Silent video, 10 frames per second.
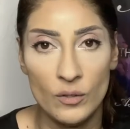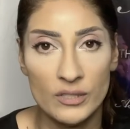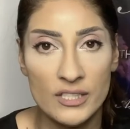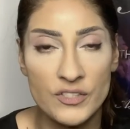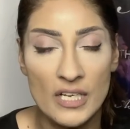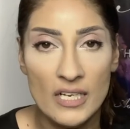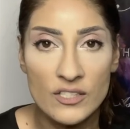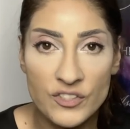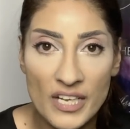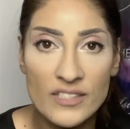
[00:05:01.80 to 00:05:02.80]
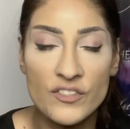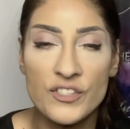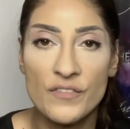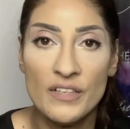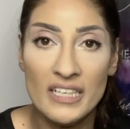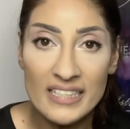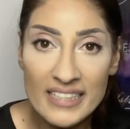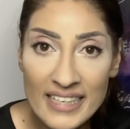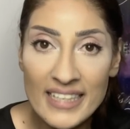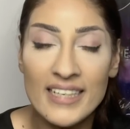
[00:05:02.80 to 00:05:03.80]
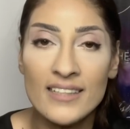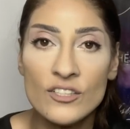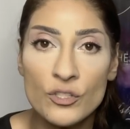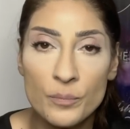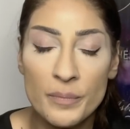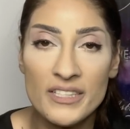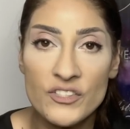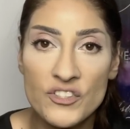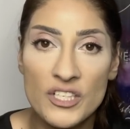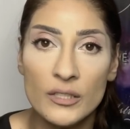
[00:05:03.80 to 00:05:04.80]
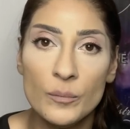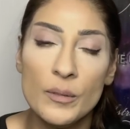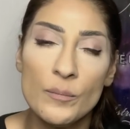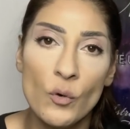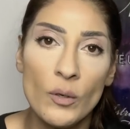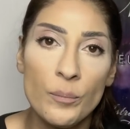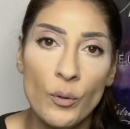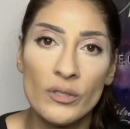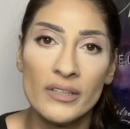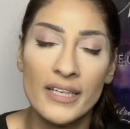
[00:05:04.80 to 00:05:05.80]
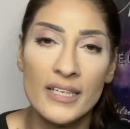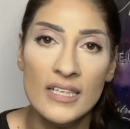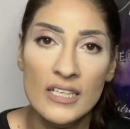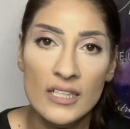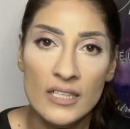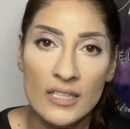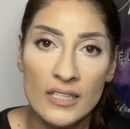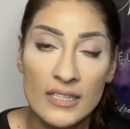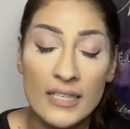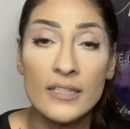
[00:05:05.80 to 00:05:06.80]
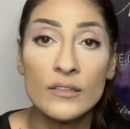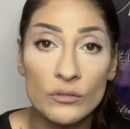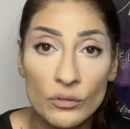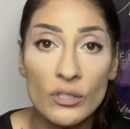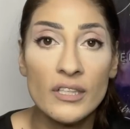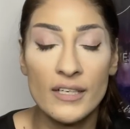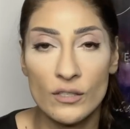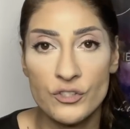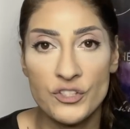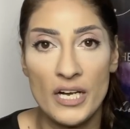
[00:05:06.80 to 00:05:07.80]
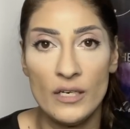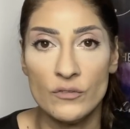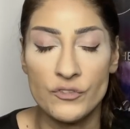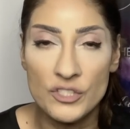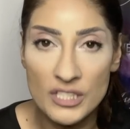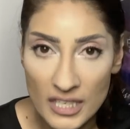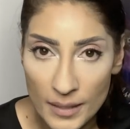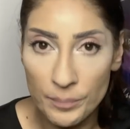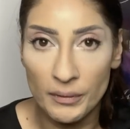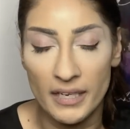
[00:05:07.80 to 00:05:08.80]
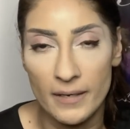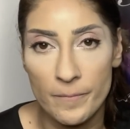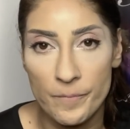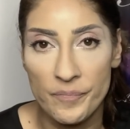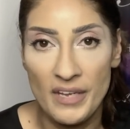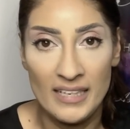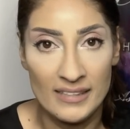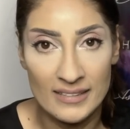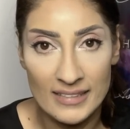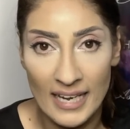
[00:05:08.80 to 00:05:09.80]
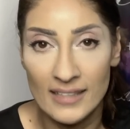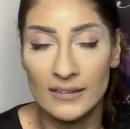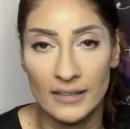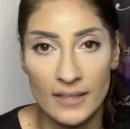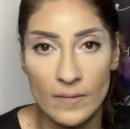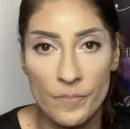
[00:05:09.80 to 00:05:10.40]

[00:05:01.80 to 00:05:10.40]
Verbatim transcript: this sense of needing to be still, but more importantly, needing to look at ourselves deeply and intently